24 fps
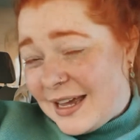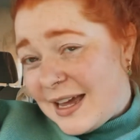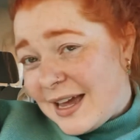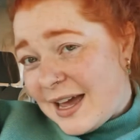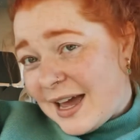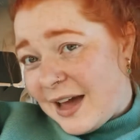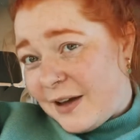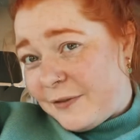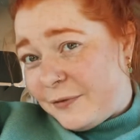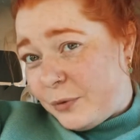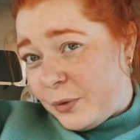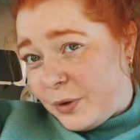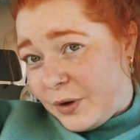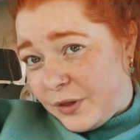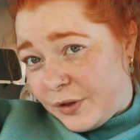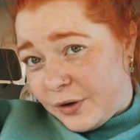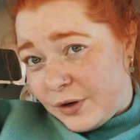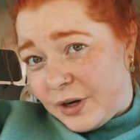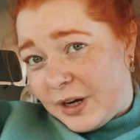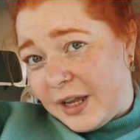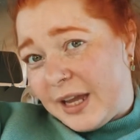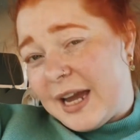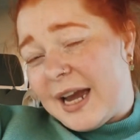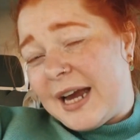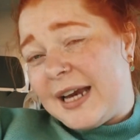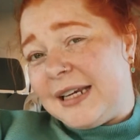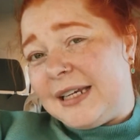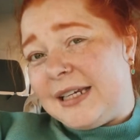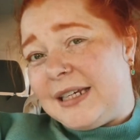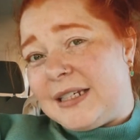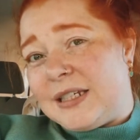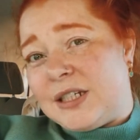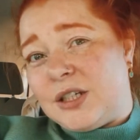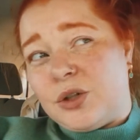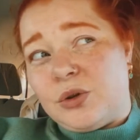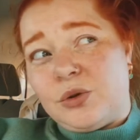at 4:30, I
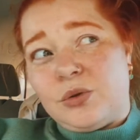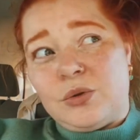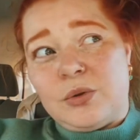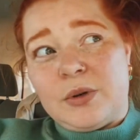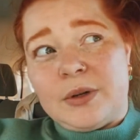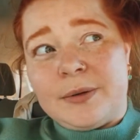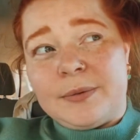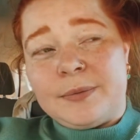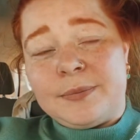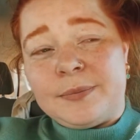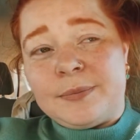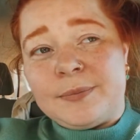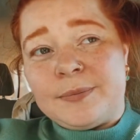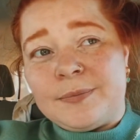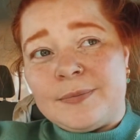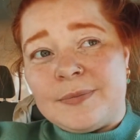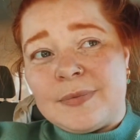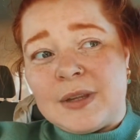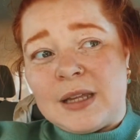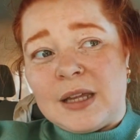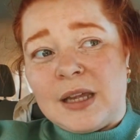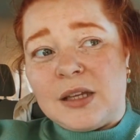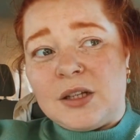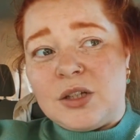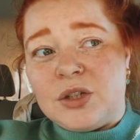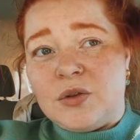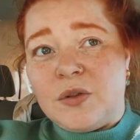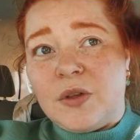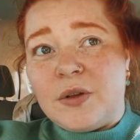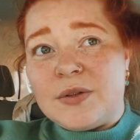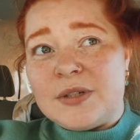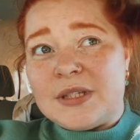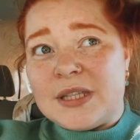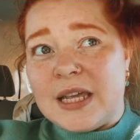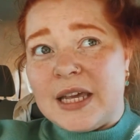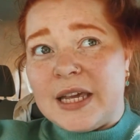need to do
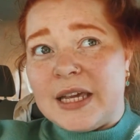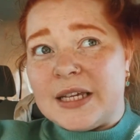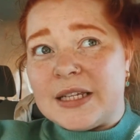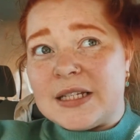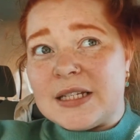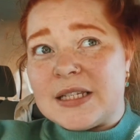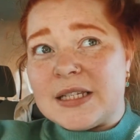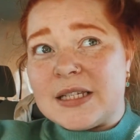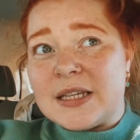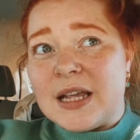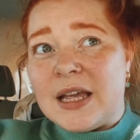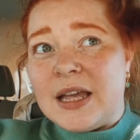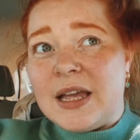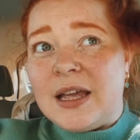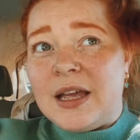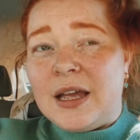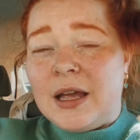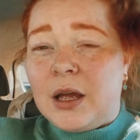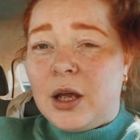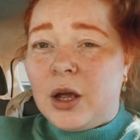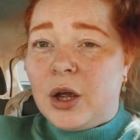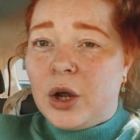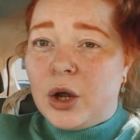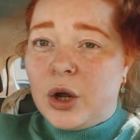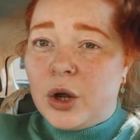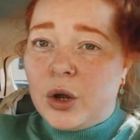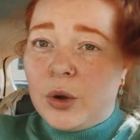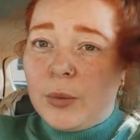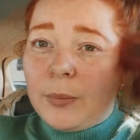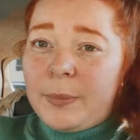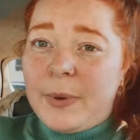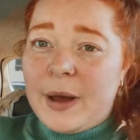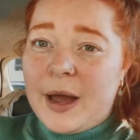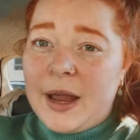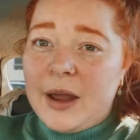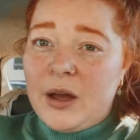those things,
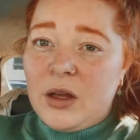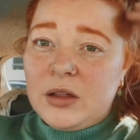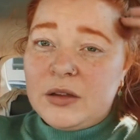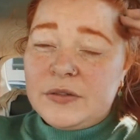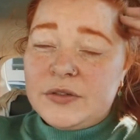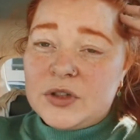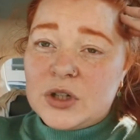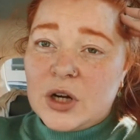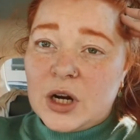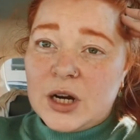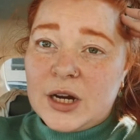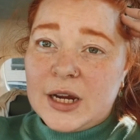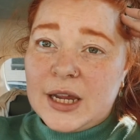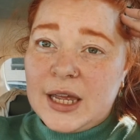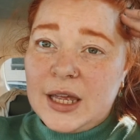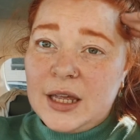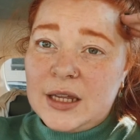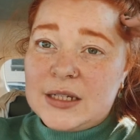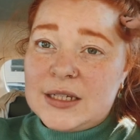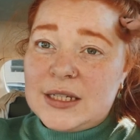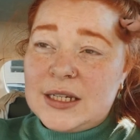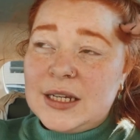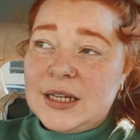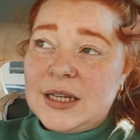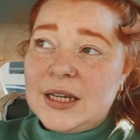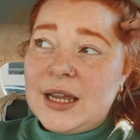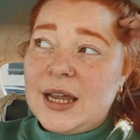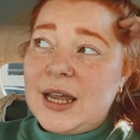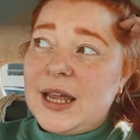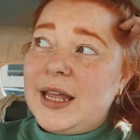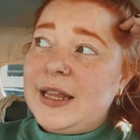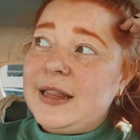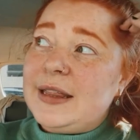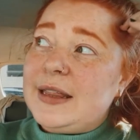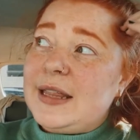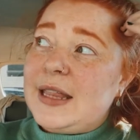buy all of Target,
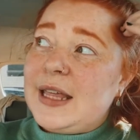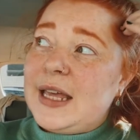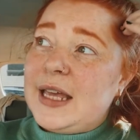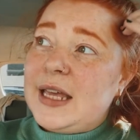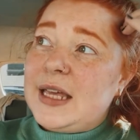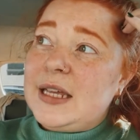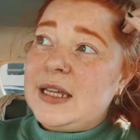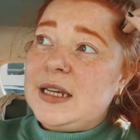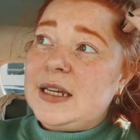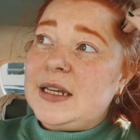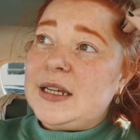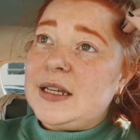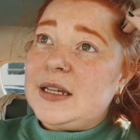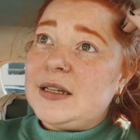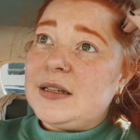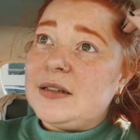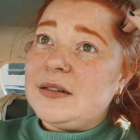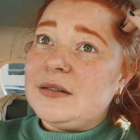and then